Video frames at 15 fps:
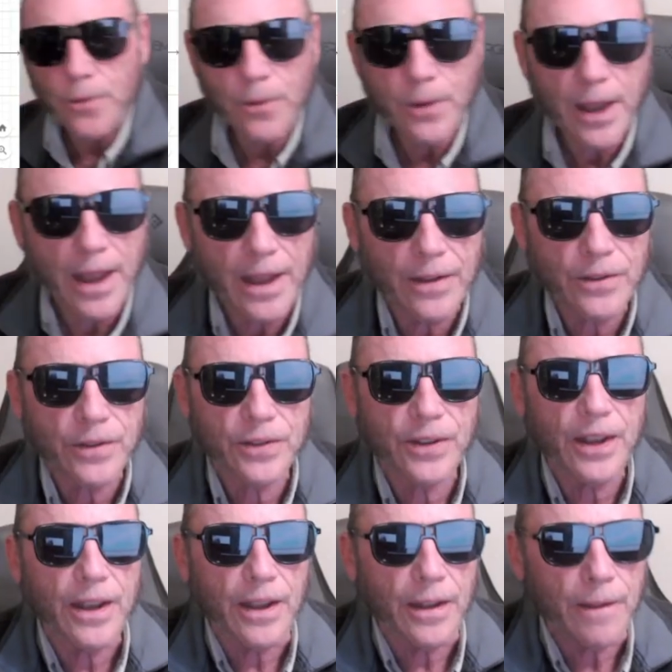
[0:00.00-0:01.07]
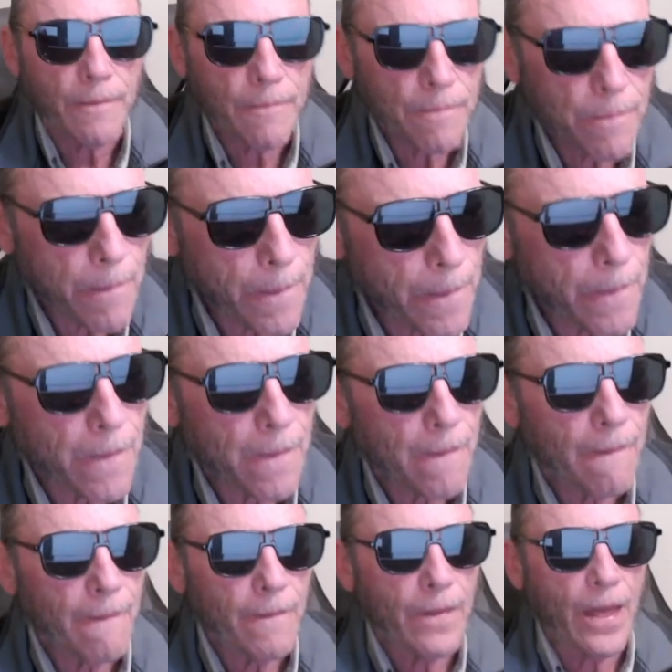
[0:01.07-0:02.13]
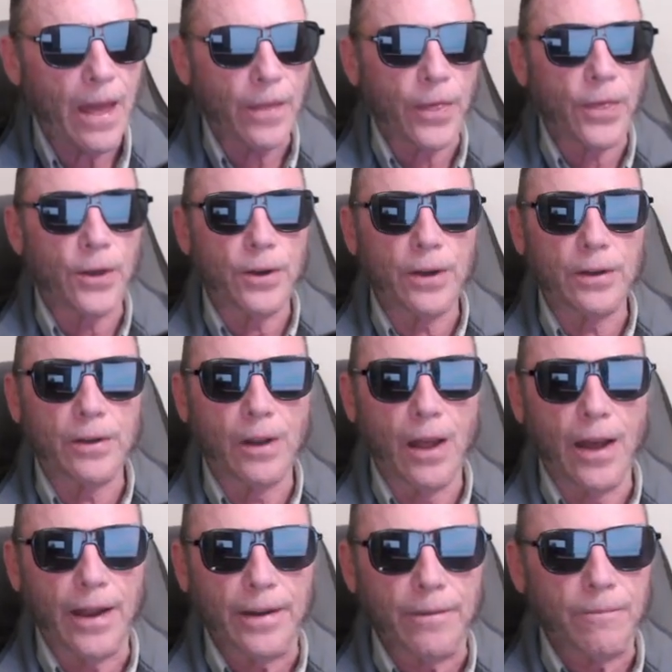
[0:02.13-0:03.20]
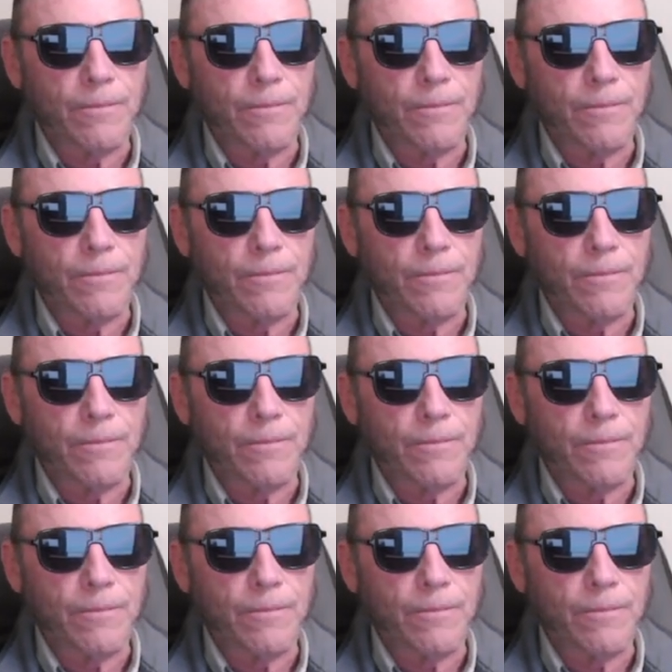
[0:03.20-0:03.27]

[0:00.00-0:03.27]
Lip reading: can't see that third line.